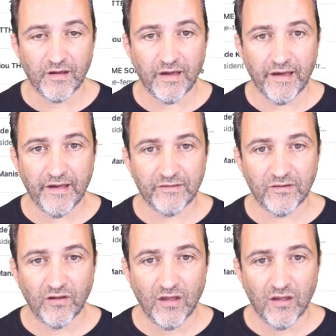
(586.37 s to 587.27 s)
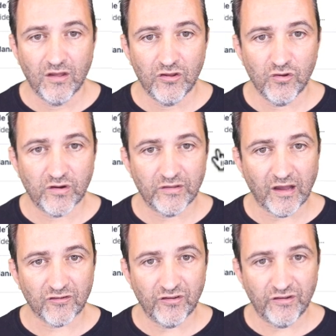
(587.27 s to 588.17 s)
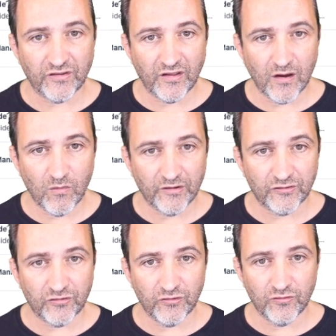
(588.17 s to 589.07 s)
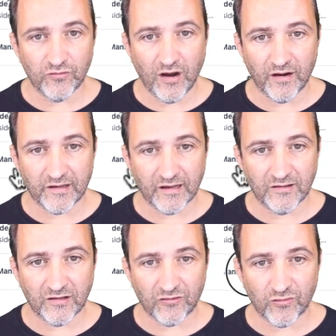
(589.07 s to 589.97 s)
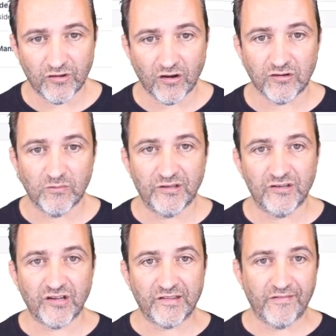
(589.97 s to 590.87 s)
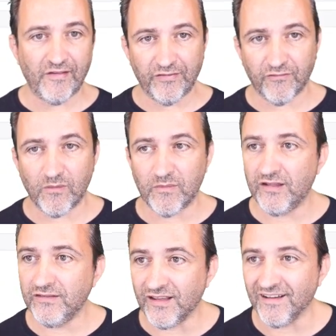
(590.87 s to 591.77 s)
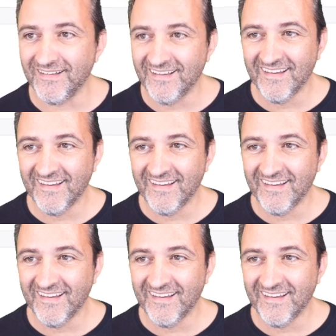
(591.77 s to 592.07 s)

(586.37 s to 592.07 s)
And you can actually say, I want to get in touch with Dr. Manisha Danan from India.